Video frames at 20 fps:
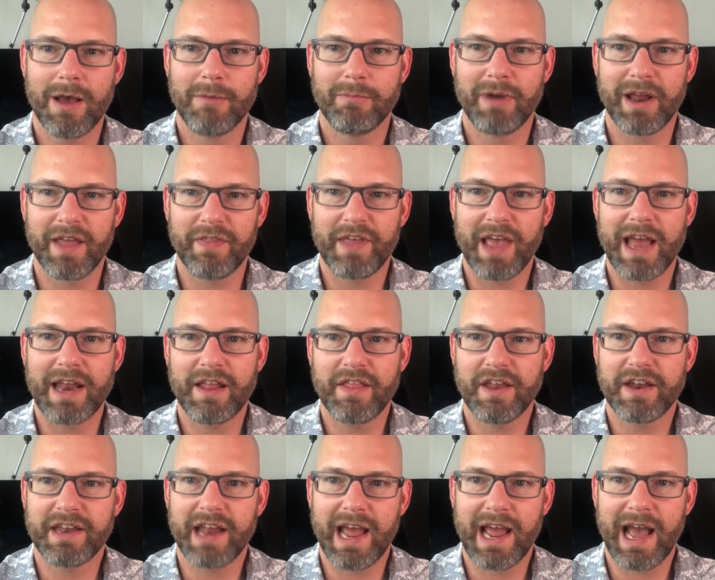But at the end of the
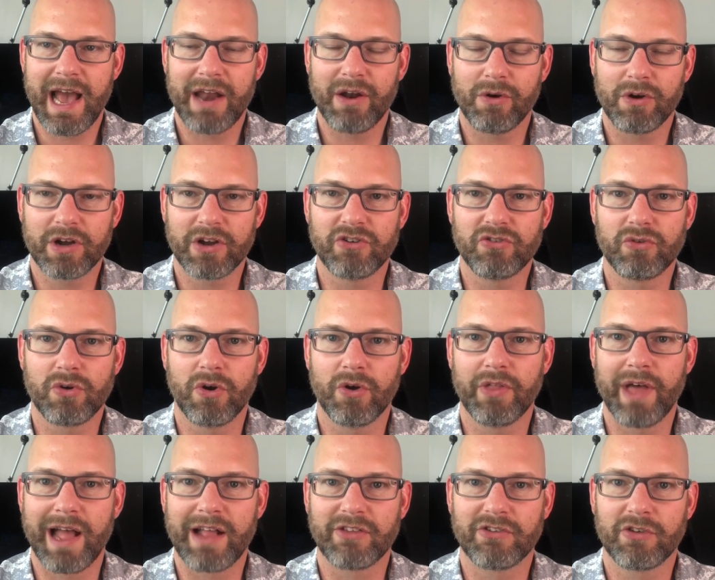day, I don't control
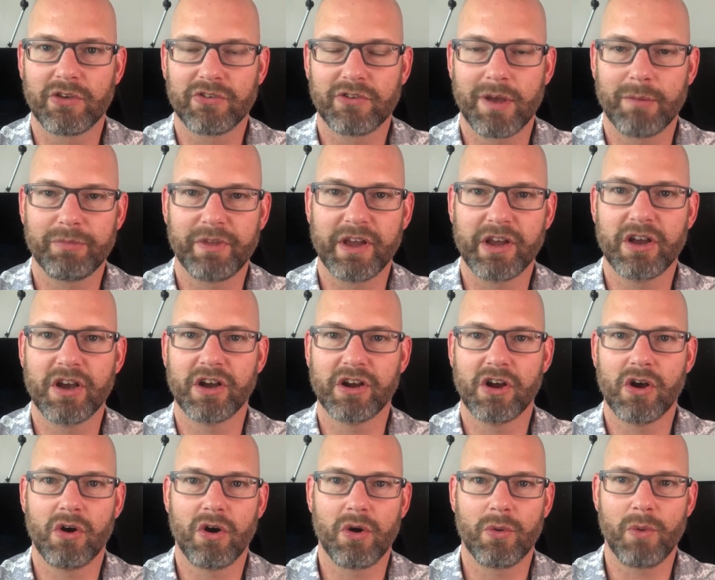that. So something could
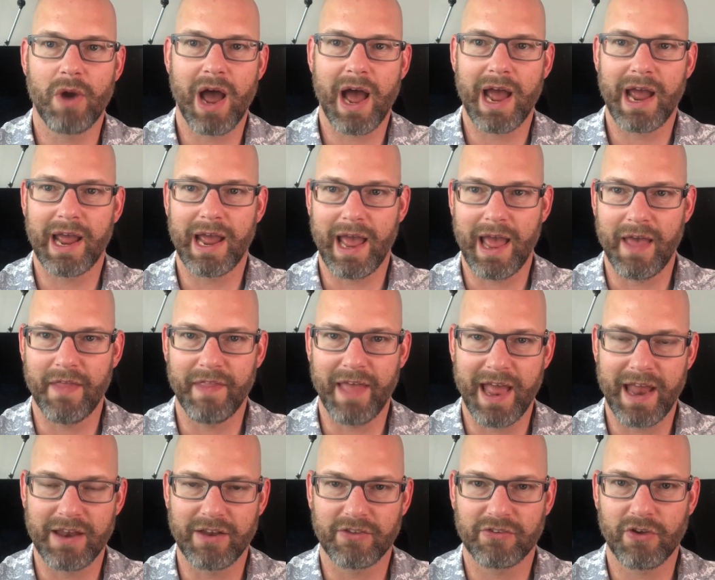go awry, and
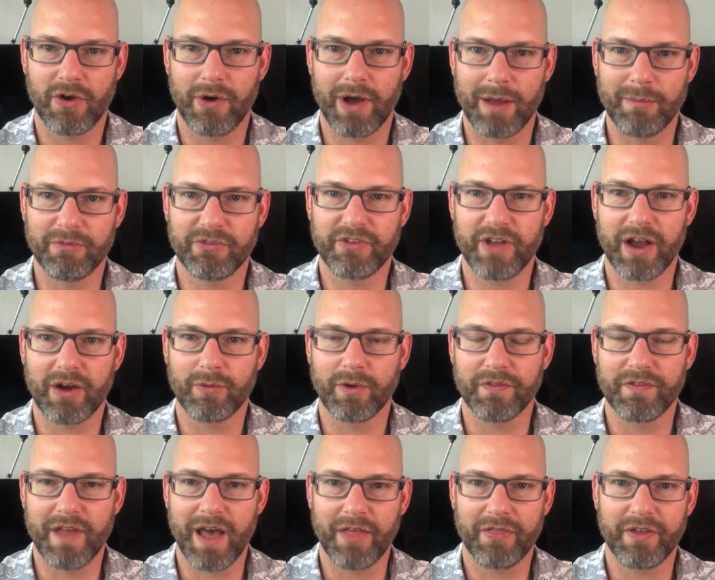then so I'm stuck
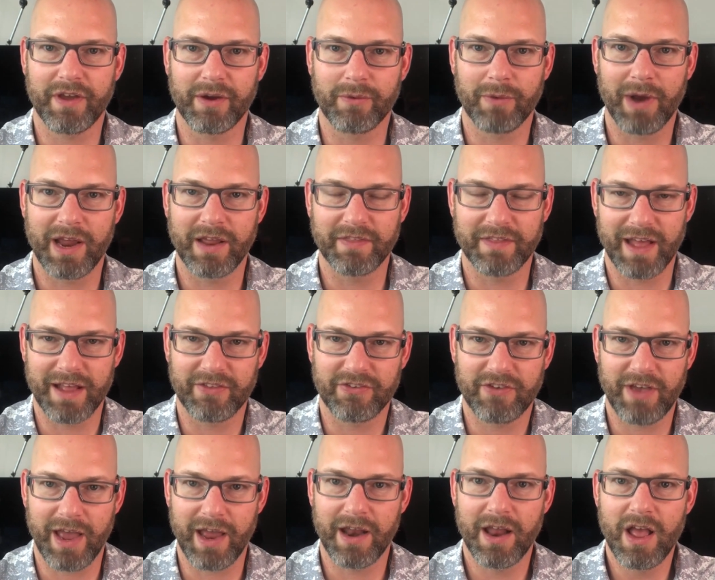with nothing, right?
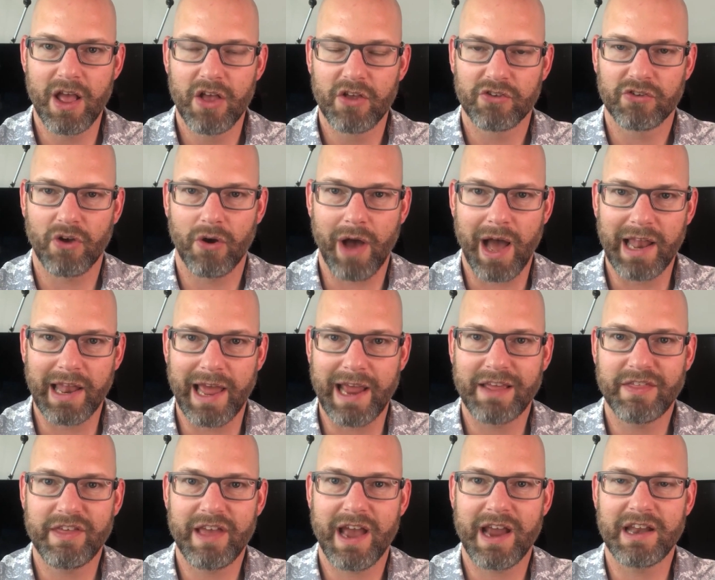That's it. So I
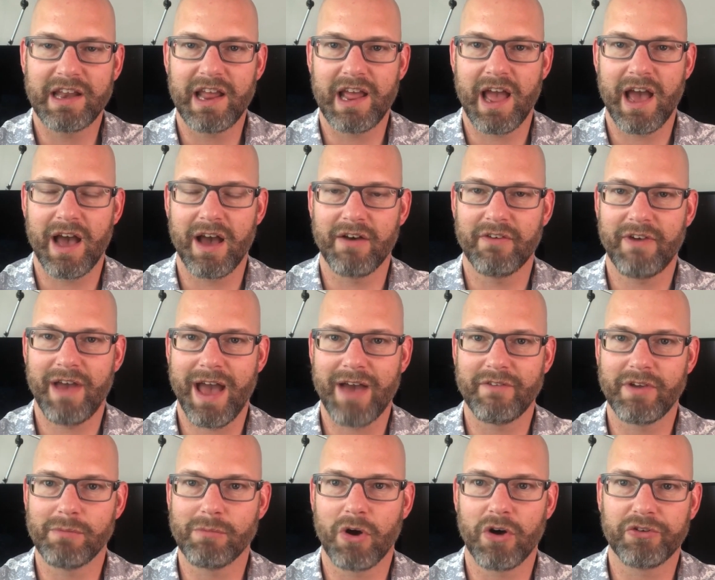like the idea of
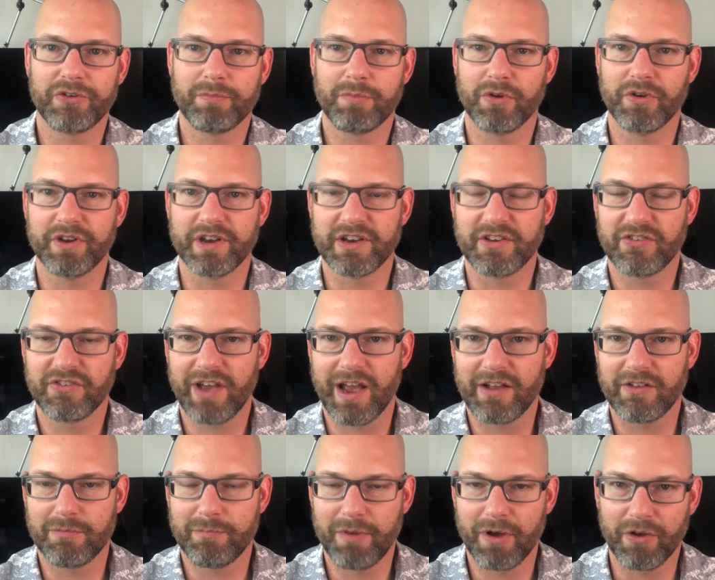having multiple niche
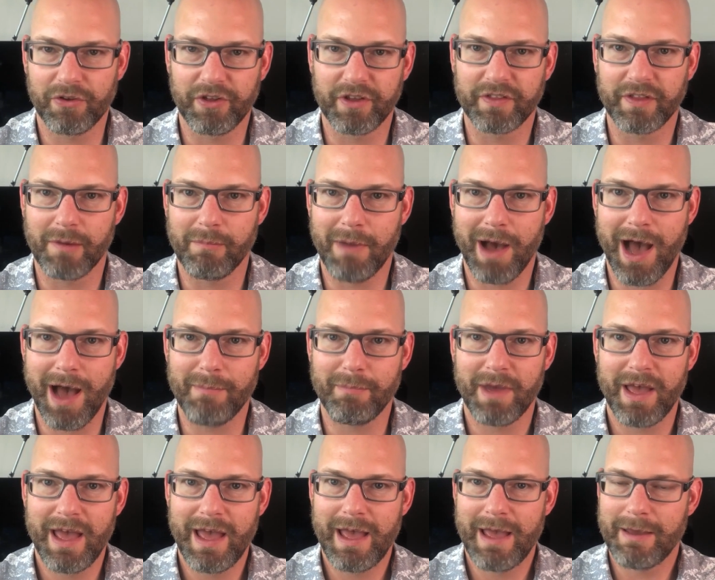sites, building them up.